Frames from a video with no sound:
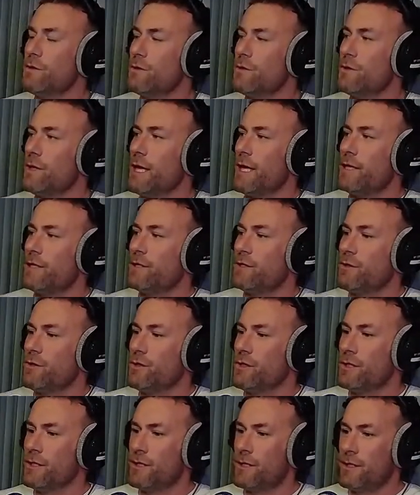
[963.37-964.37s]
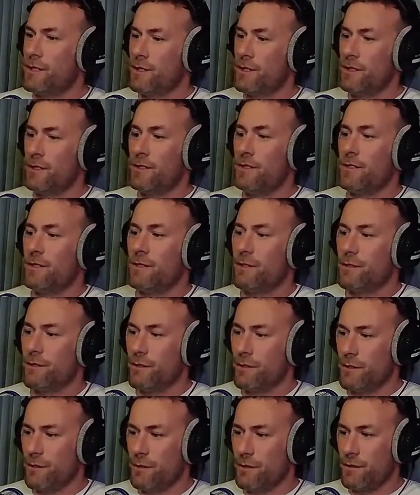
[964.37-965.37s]
like junior
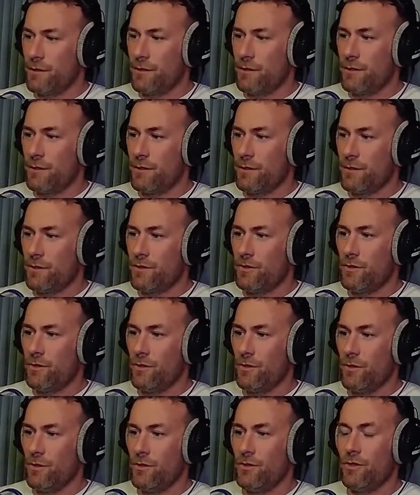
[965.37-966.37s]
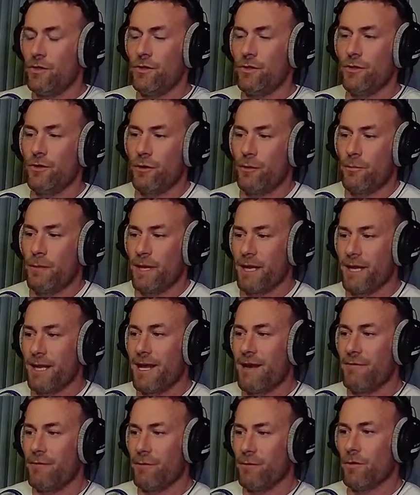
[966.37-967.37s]
or
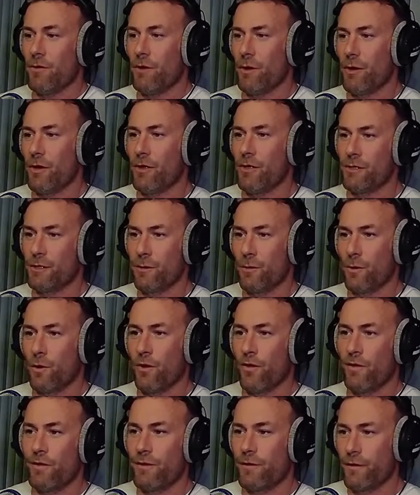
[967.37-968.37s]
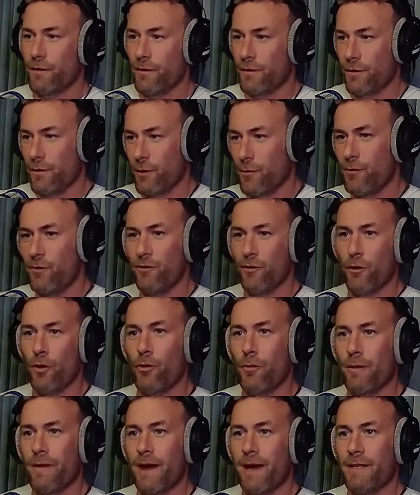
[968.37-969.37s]
mid-level lawyers that want to
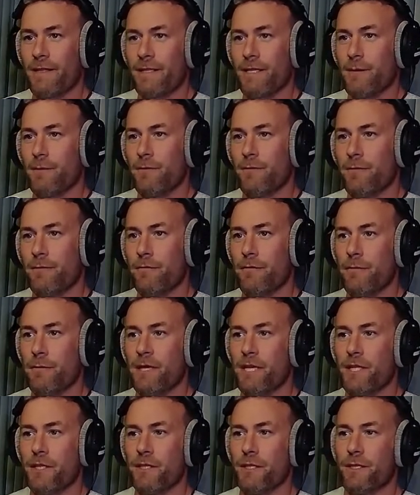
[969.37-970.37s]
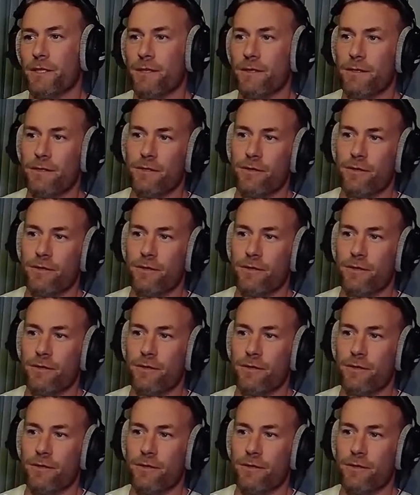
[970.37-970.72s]
absorb that type of information,